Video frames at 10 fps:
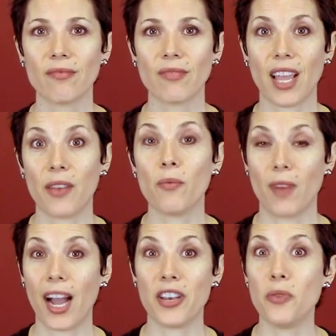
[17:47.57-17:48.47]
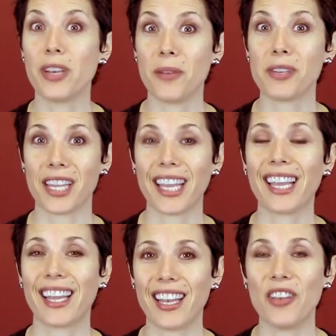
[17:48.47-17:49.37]
And I knew what he was
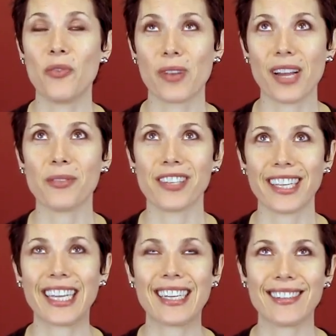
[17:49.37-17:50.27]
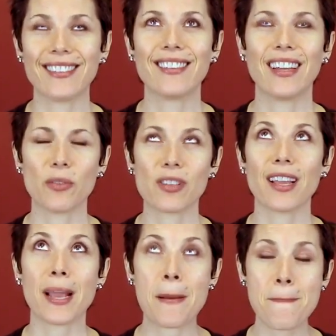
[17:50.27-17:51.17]
thinking, and he knew what I was thinking. And it was
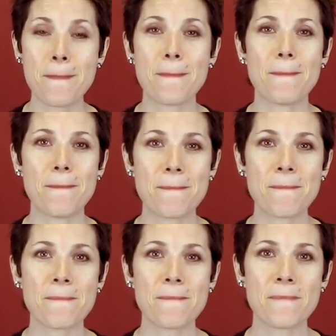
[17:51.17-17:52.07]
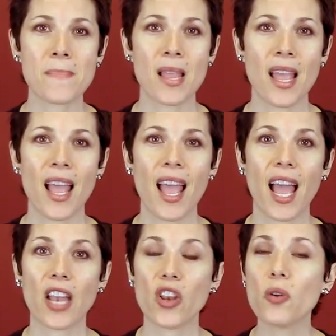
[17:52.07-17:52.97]
like, hmm,
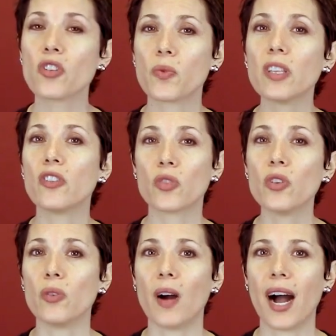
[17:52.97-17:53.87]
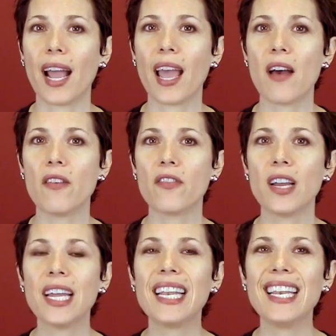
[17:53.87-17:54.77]
and you know, it's really true. I have
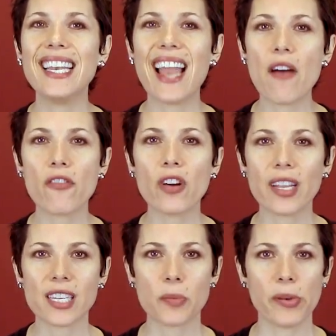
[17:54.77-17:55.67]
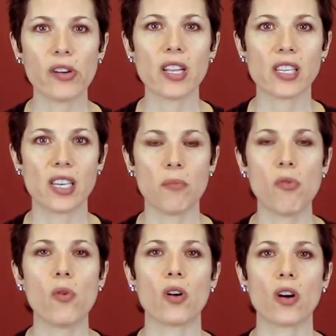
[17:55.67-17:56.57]
never experienced it
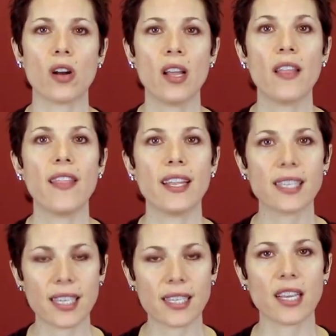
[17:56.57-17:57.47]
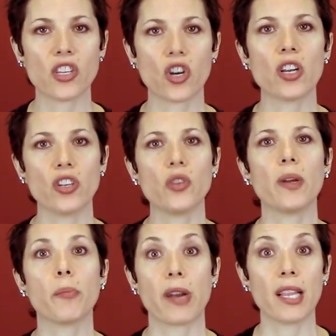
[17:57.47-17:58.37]
more than since I started
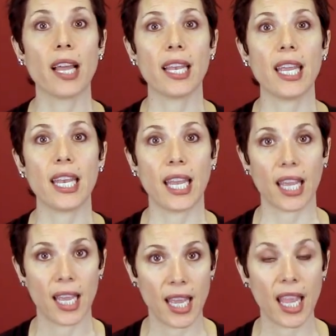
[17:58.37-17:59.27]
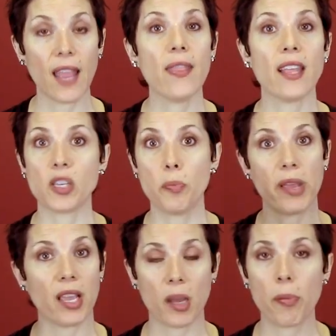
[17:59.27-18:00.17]
doing bright line Eating in this
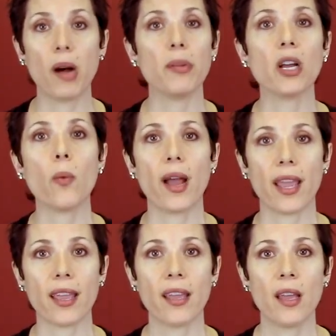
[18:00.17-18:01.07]
big public way.